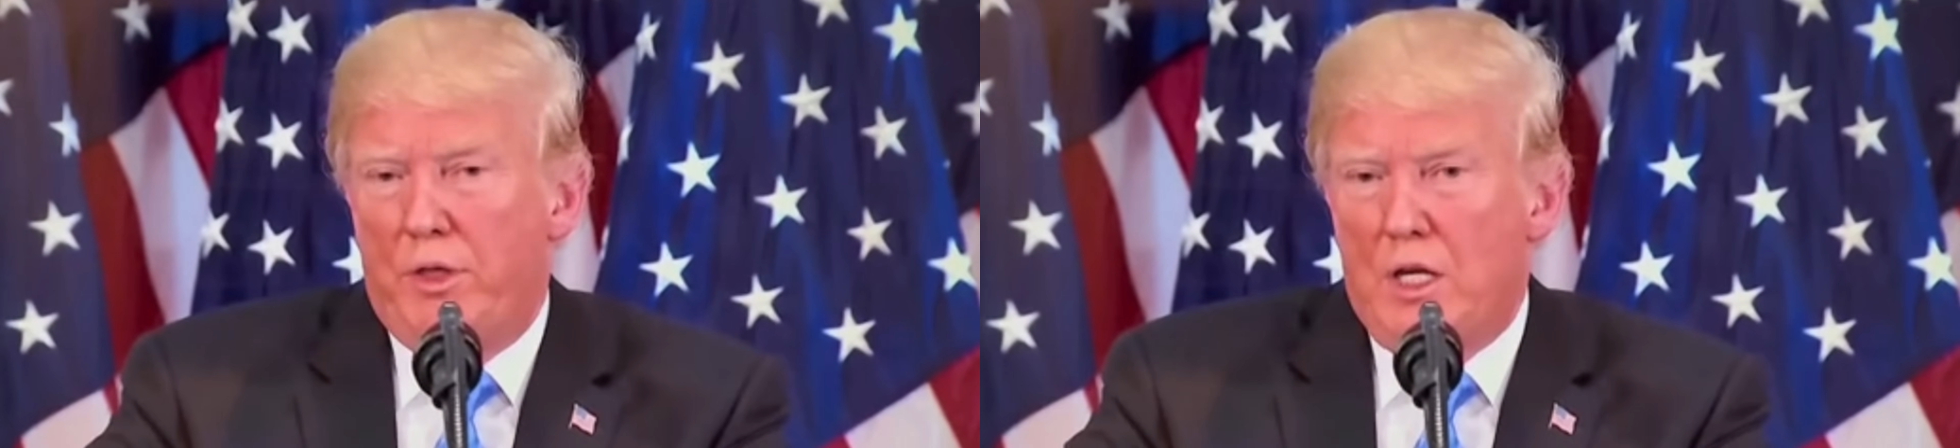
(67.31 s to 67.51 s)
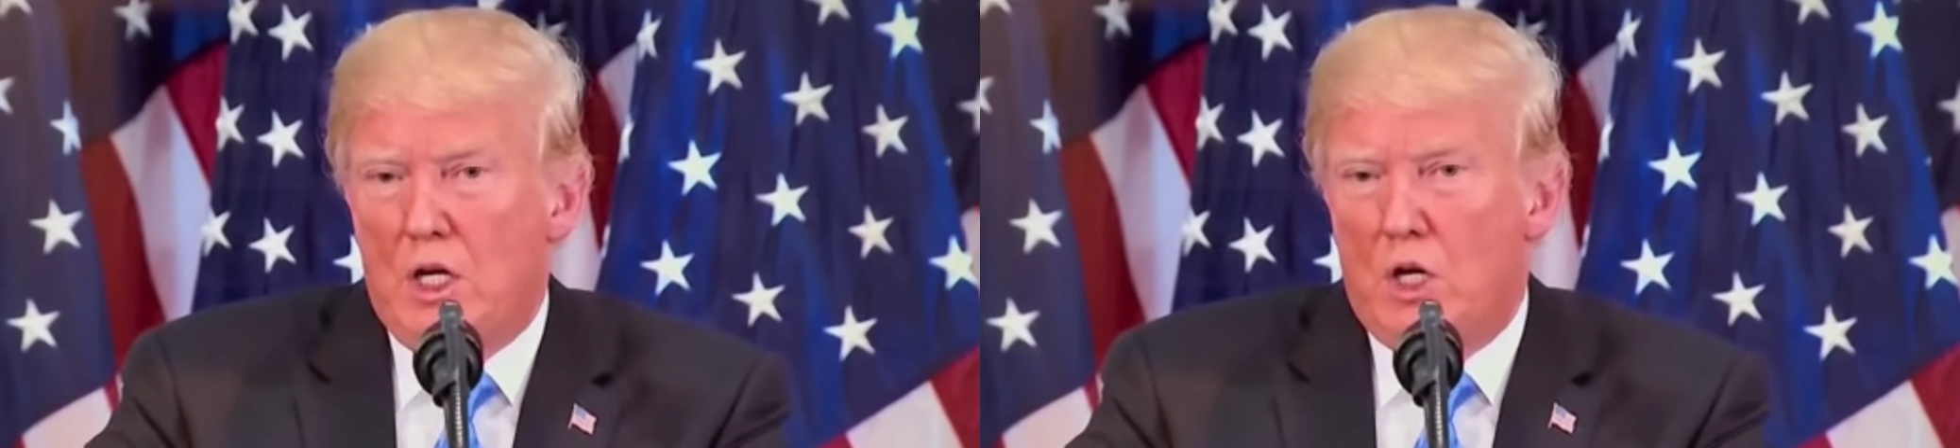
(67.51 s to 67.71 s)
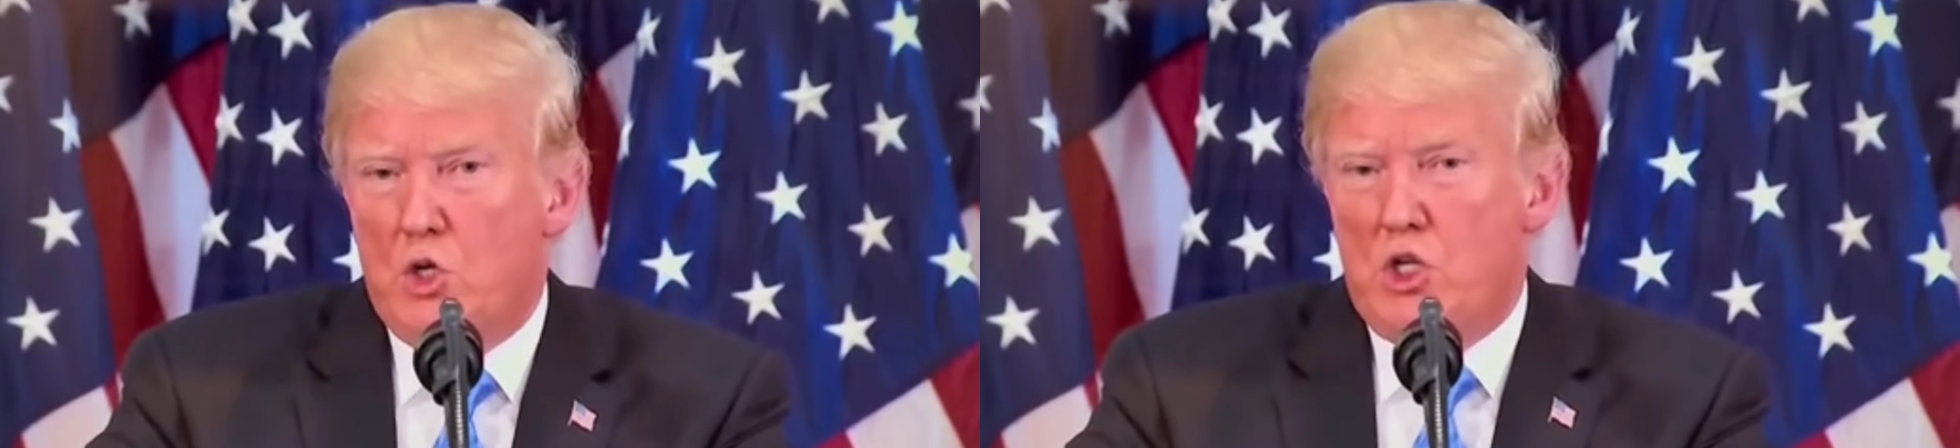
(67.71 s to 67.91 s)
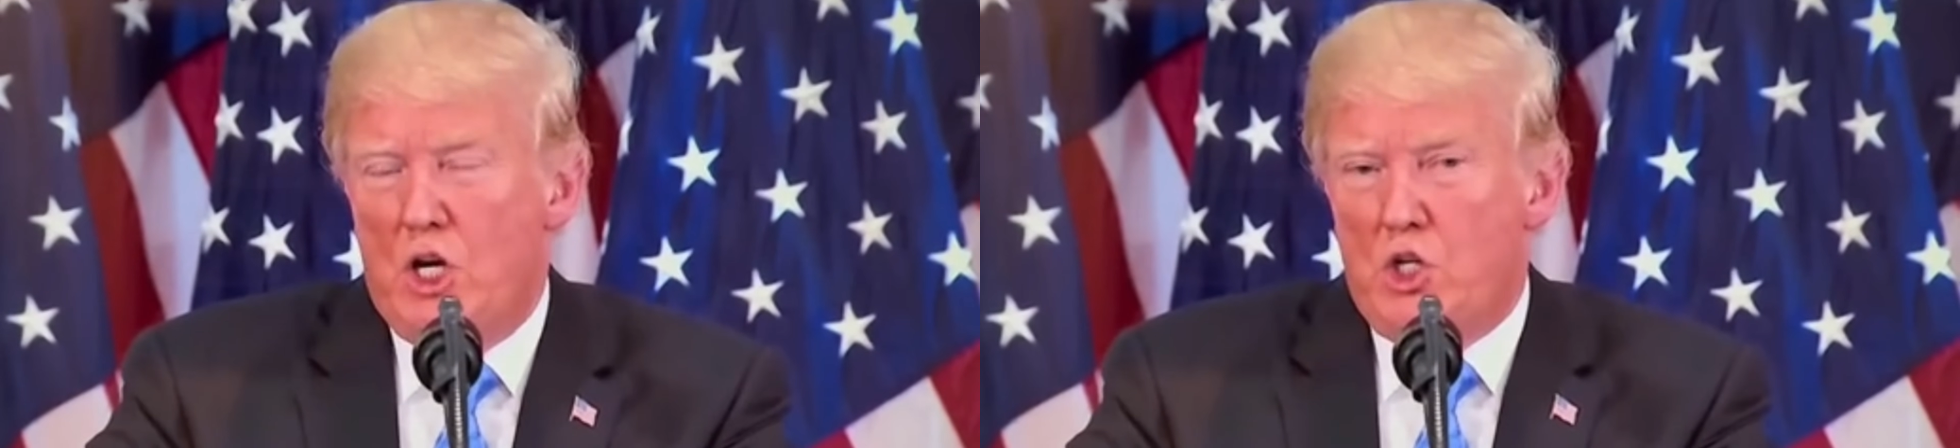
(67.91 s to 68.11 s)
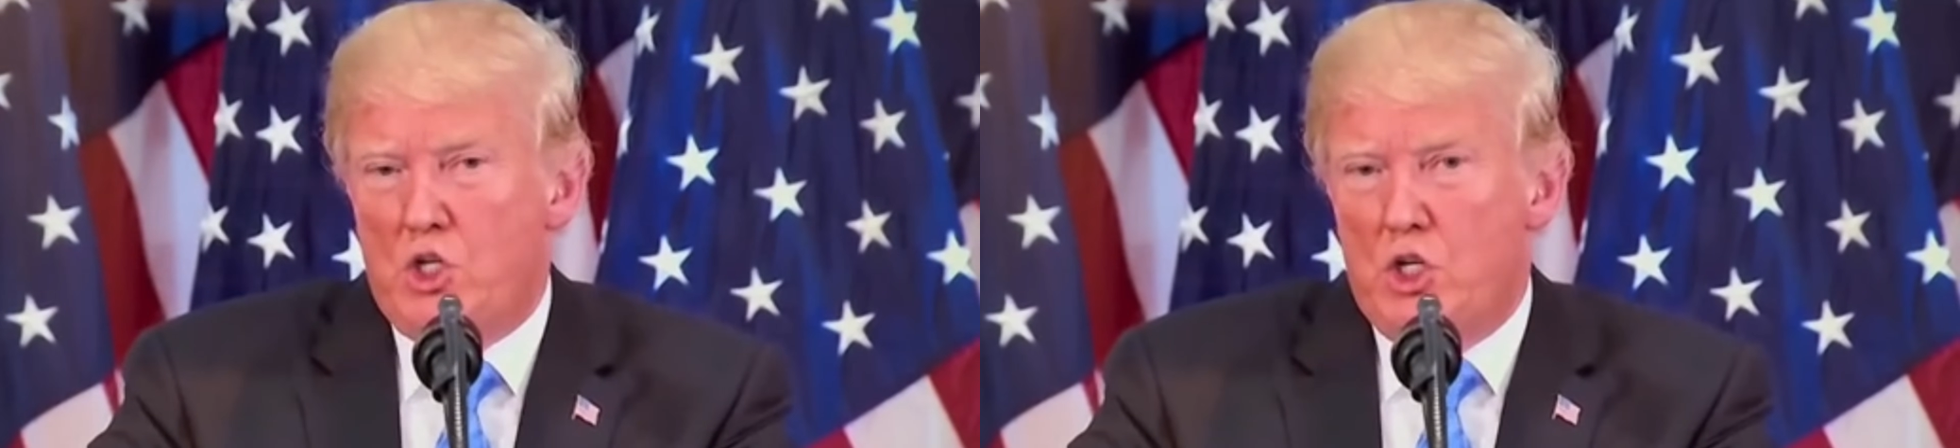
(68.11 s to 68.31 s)
the
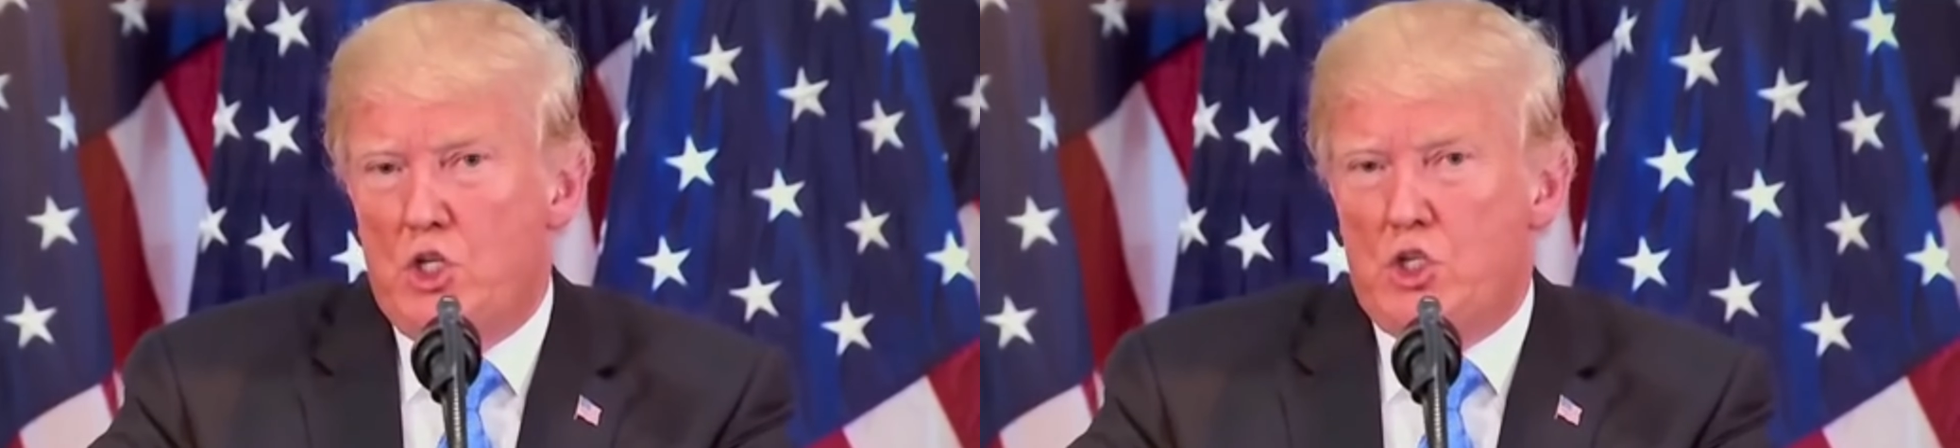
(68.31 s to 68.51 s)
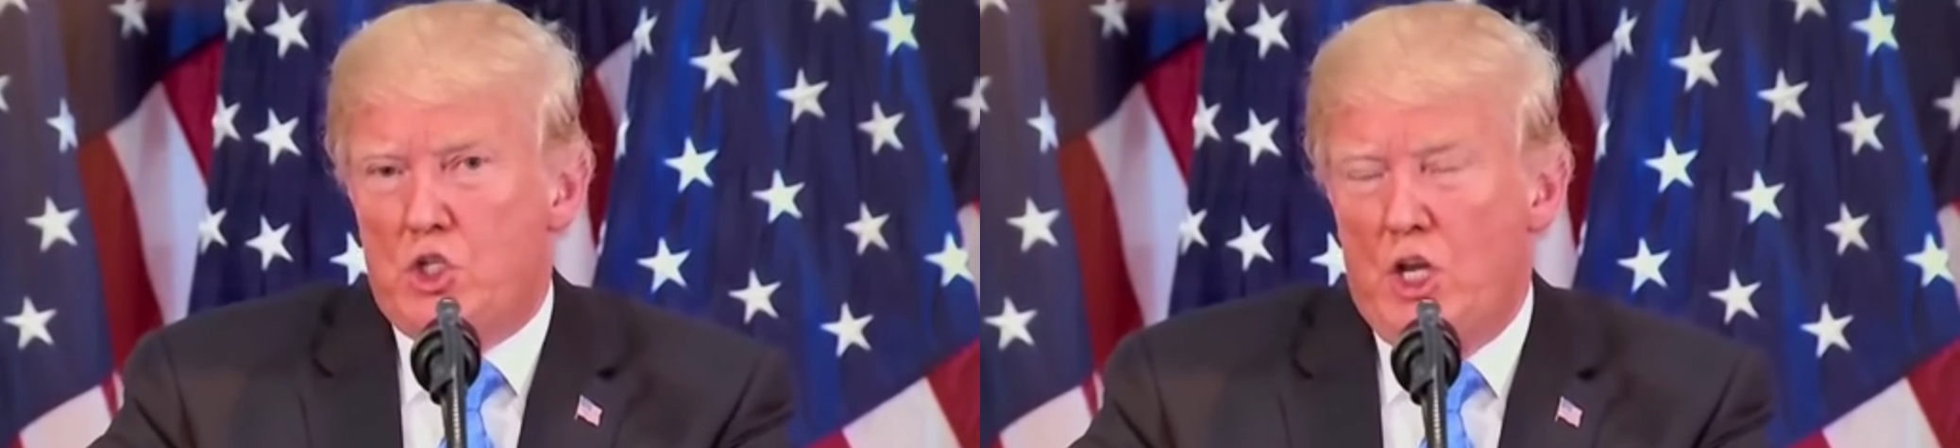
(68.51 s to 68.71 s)
negotiations